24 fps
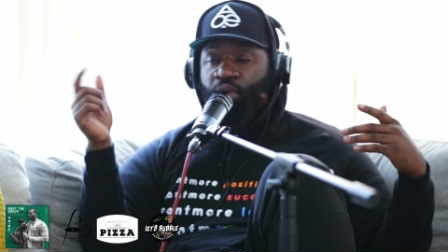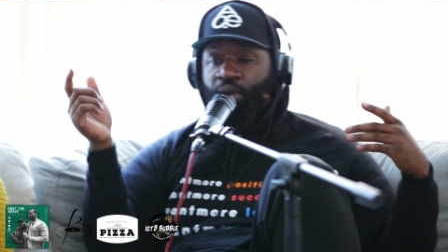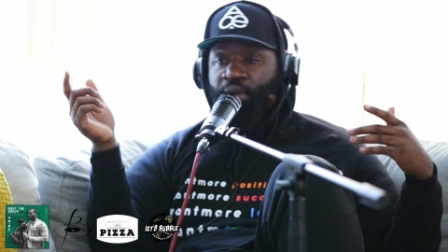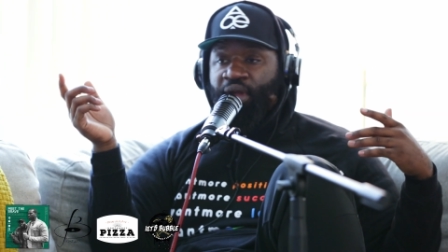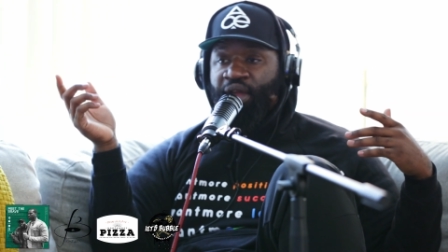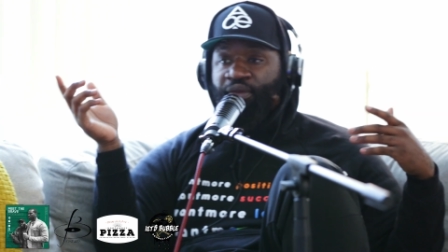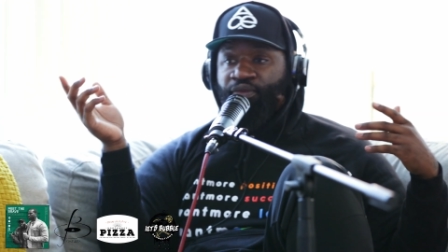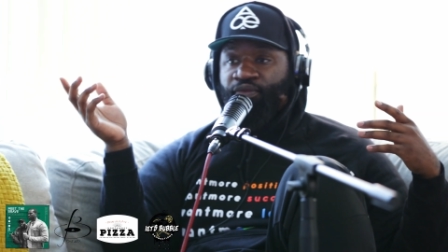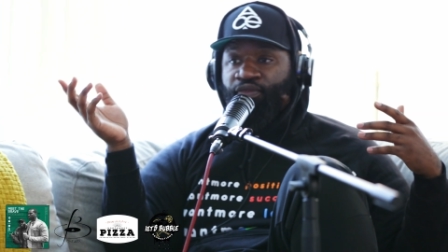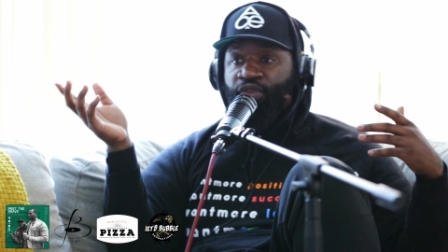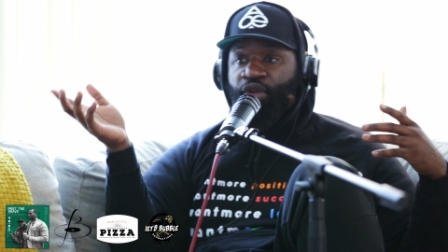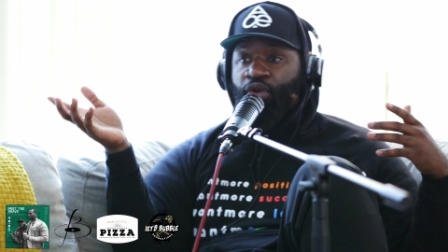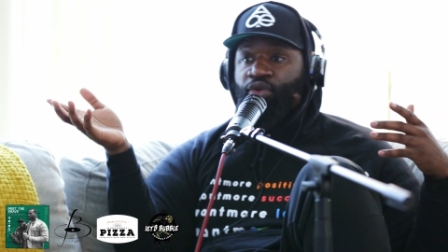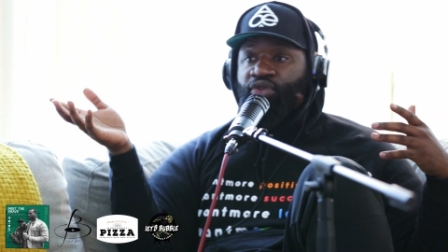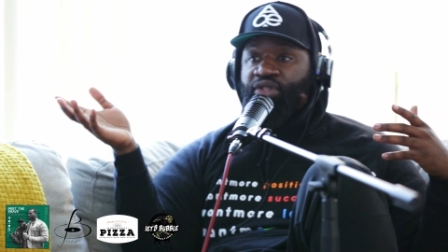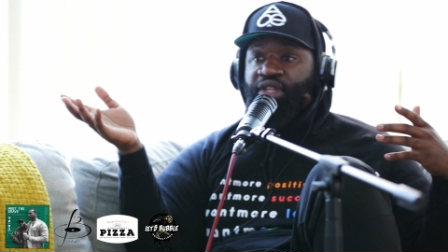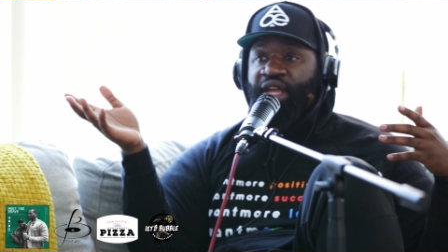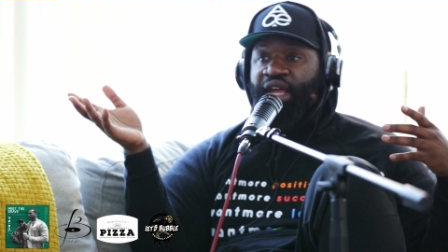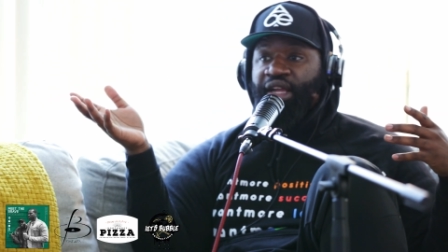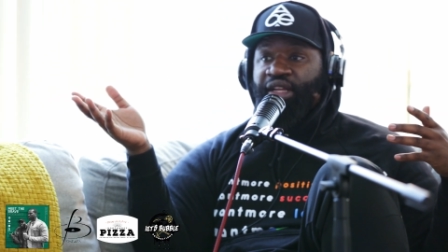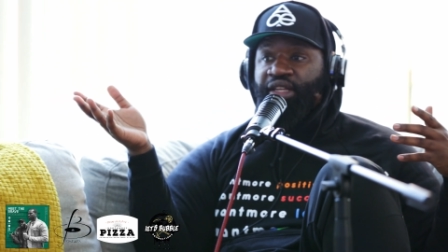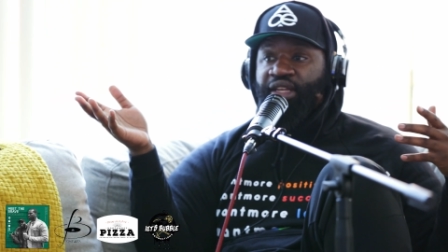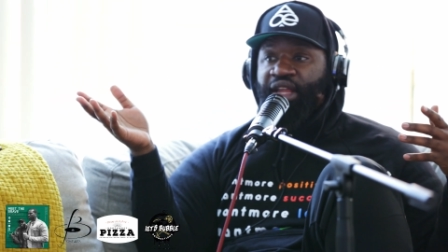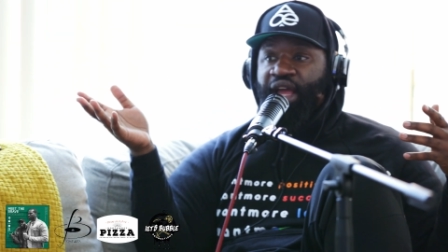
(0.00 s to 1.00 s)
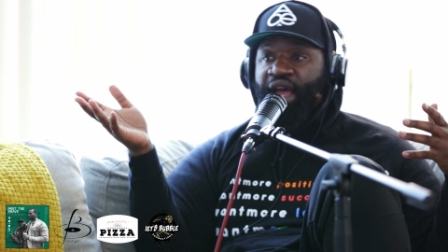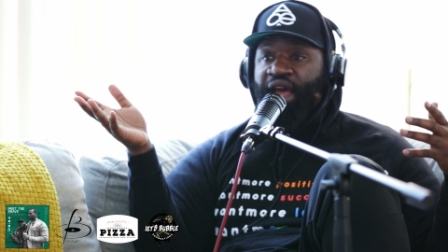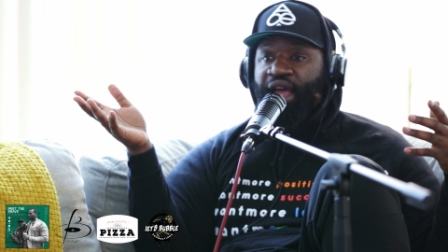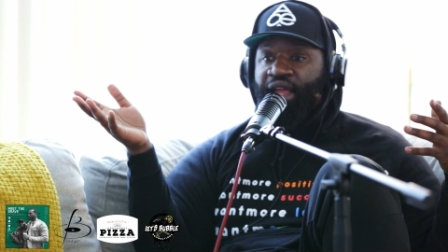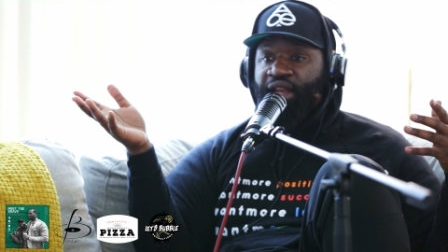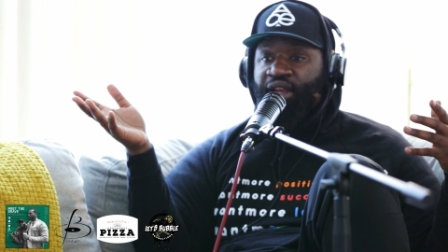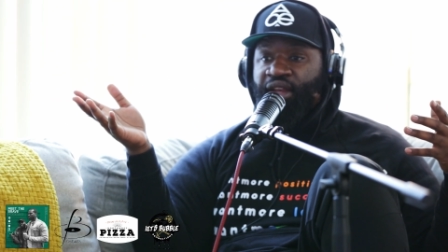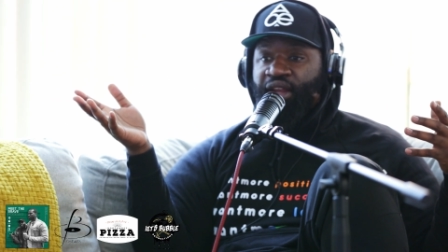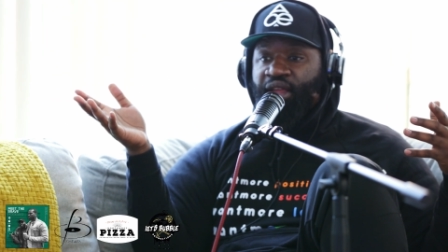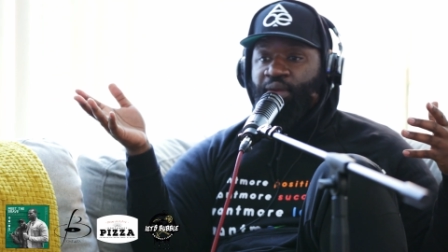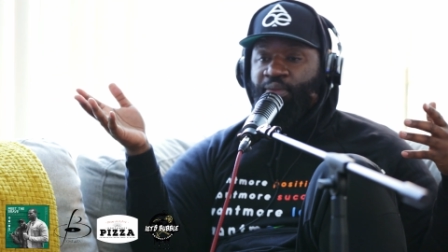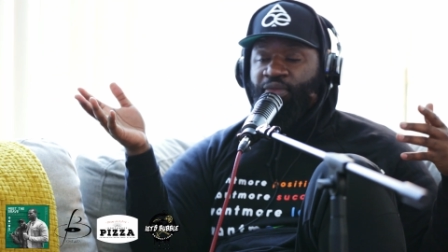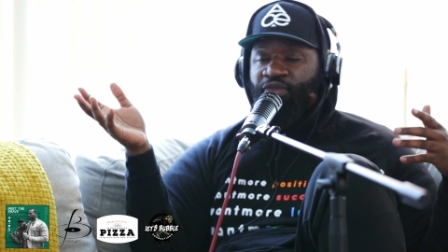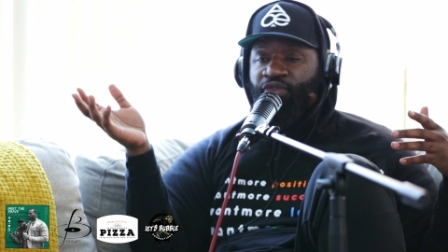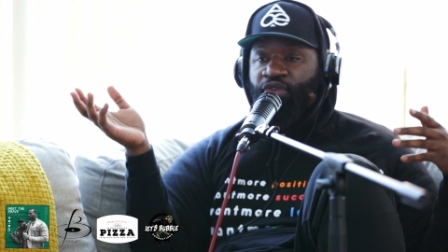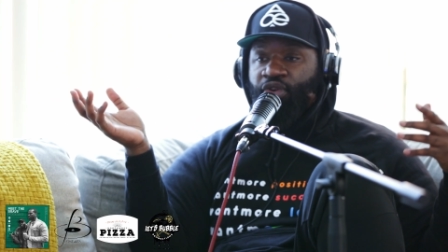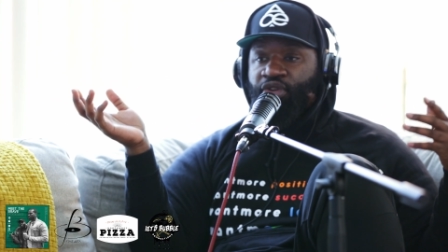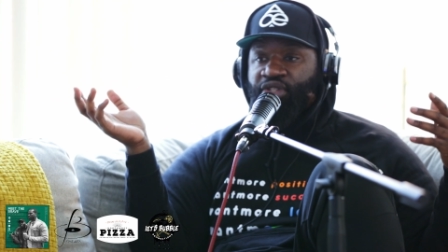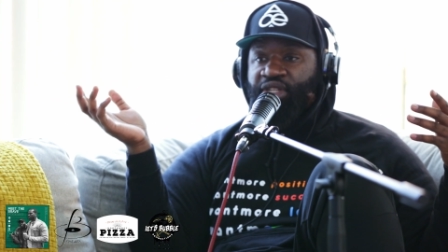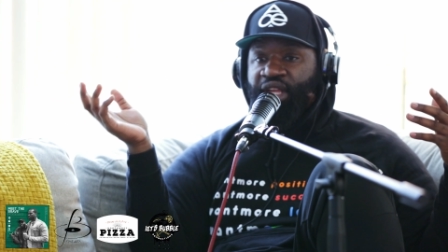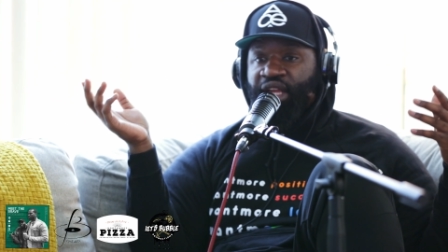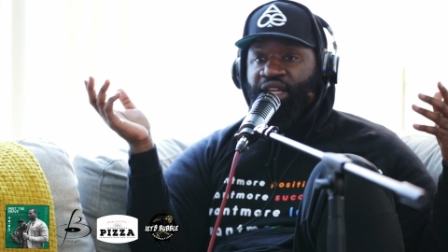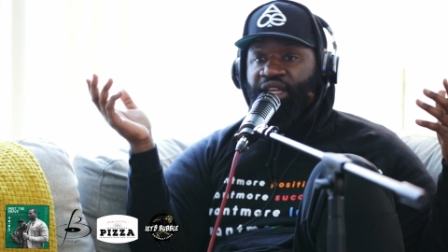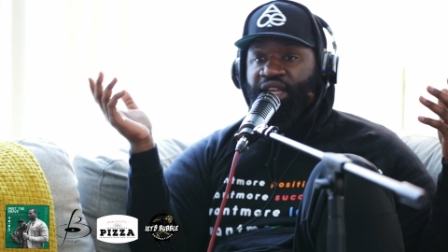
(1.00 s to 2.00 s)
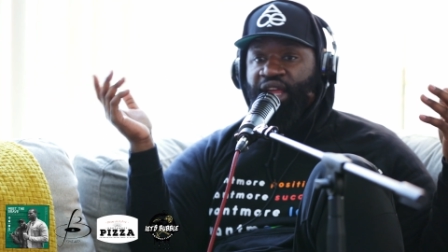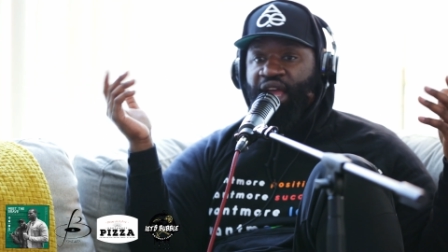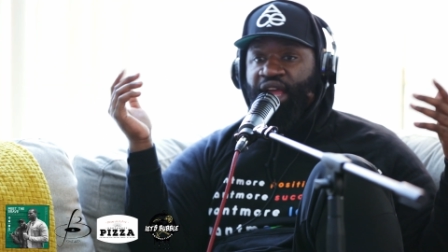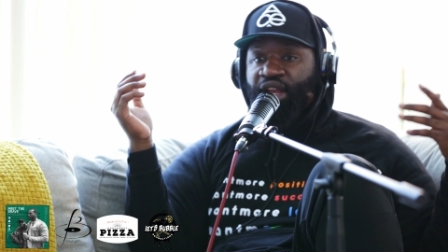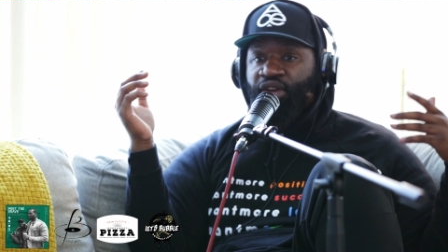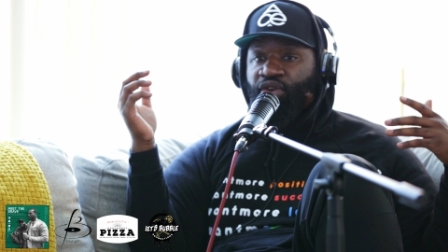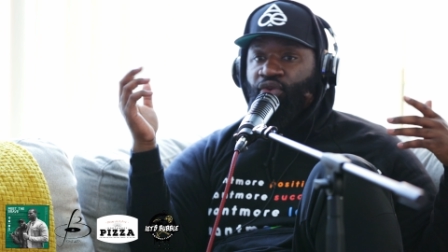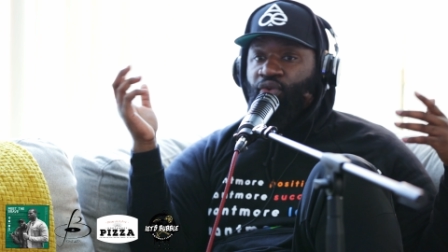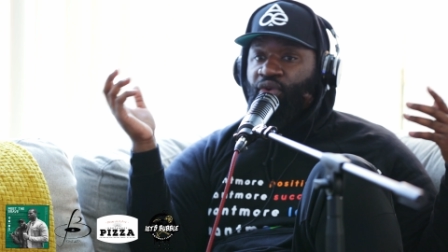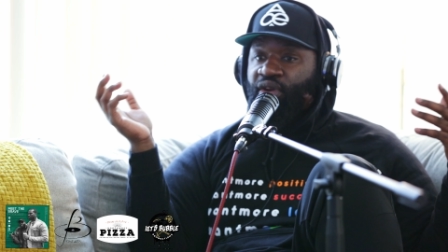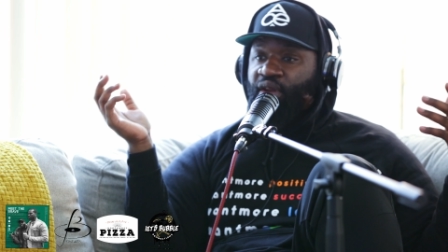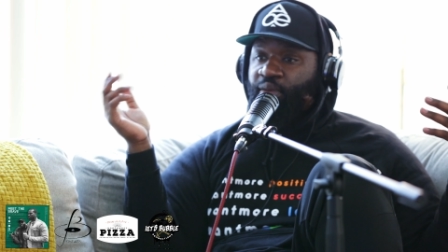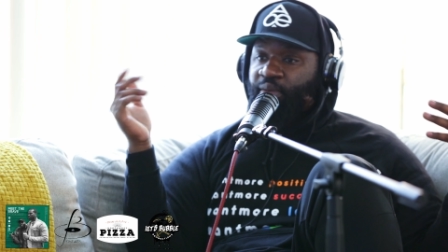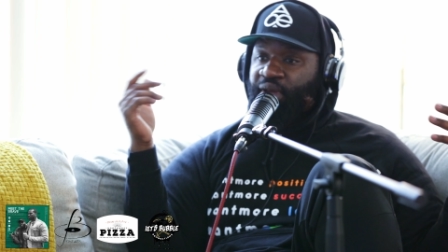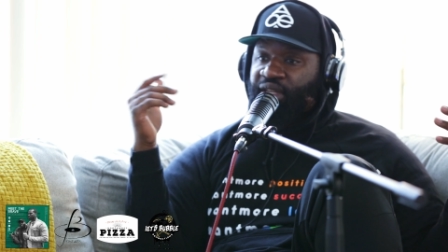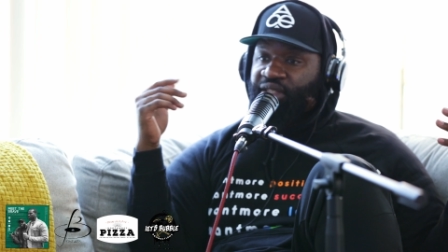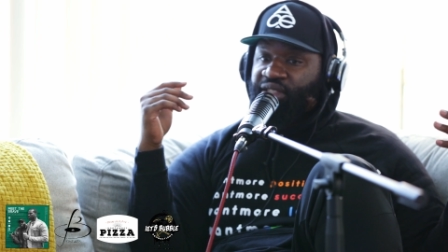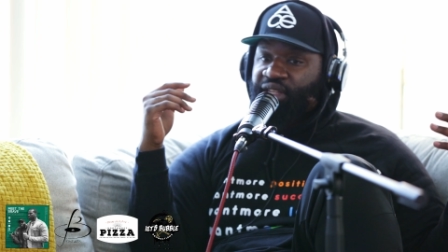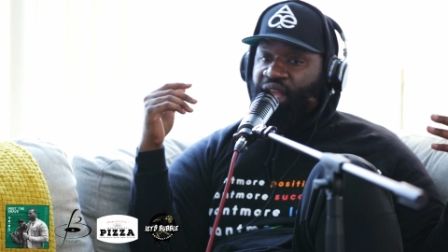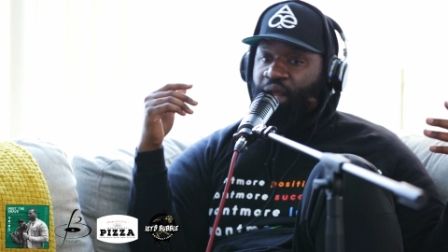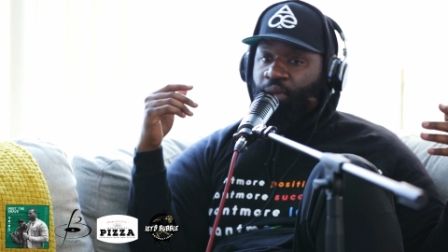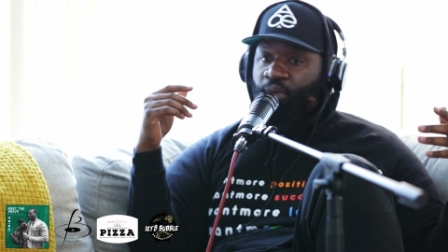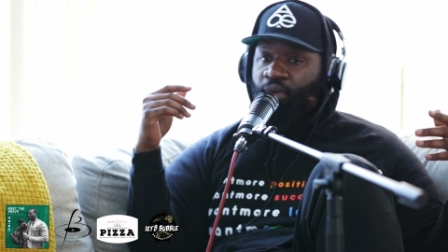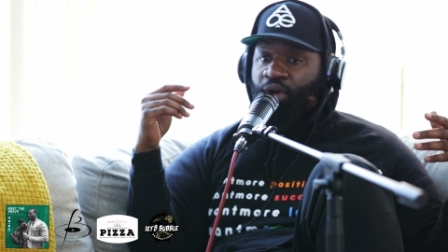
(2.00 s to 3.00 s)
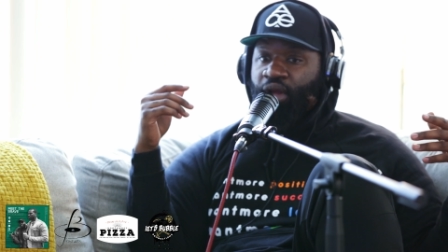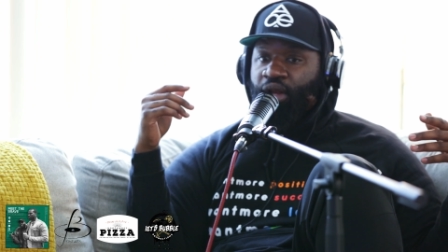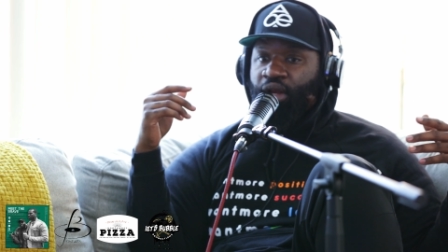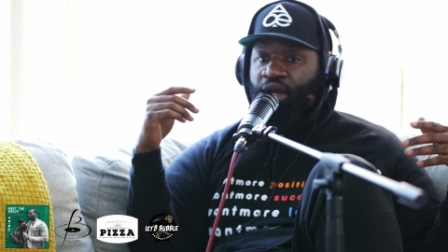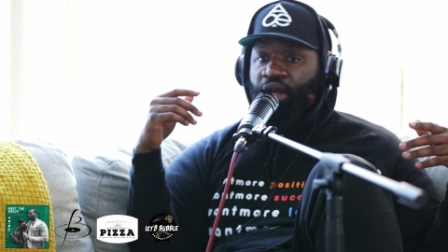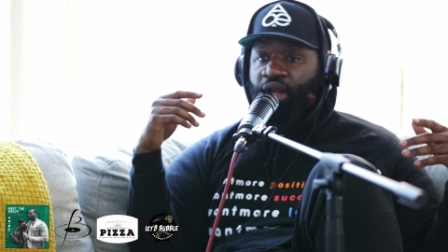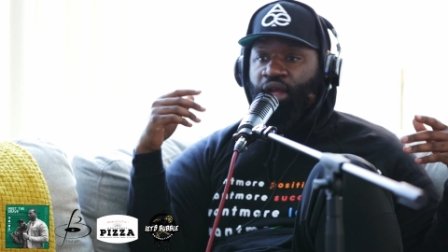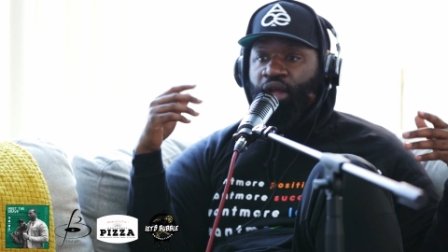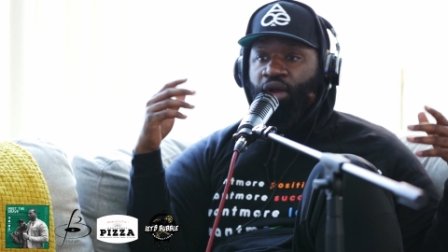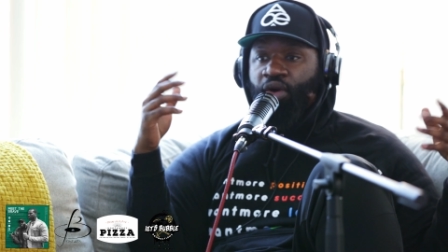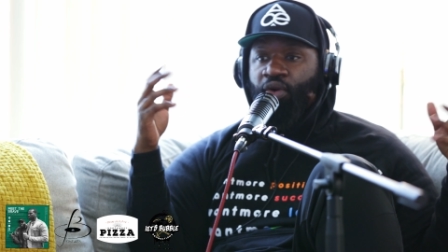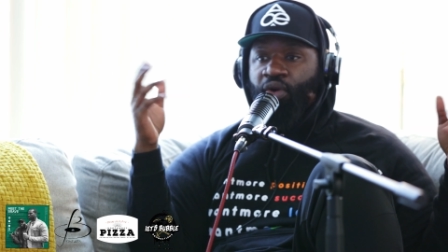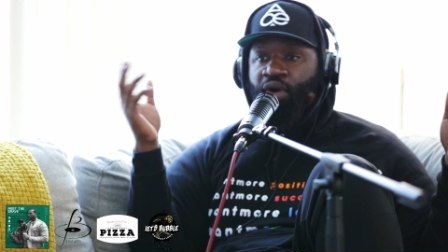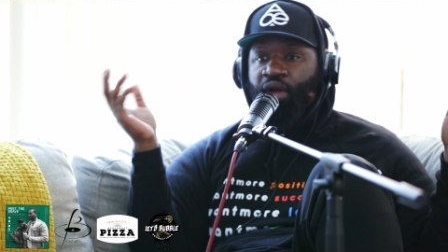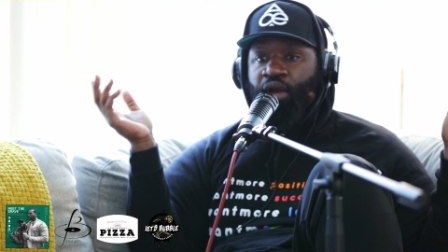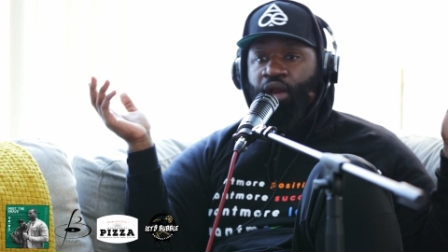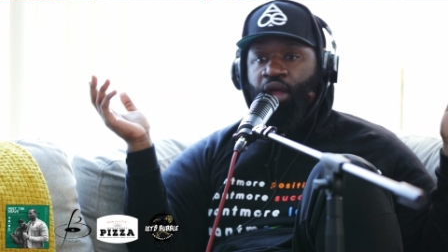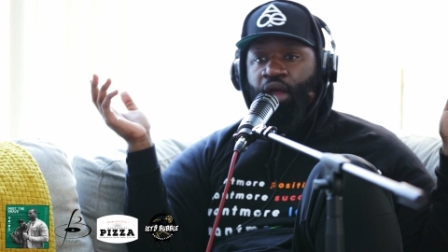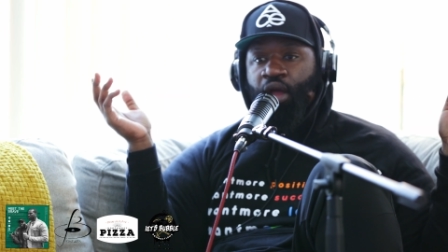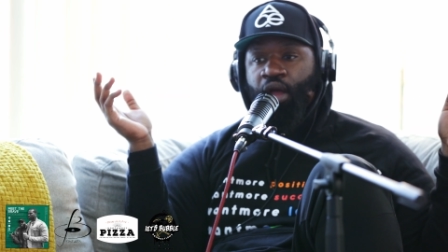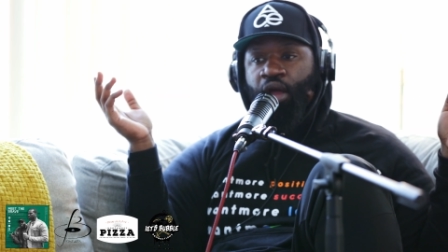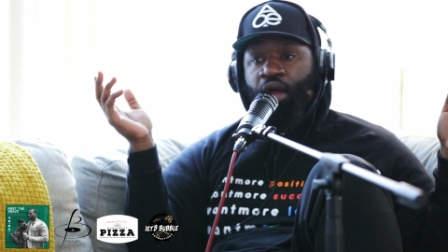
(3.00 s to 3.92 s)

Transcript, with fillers: It feels like Dot, and then it feels like Dot doing a mixtape run and then going,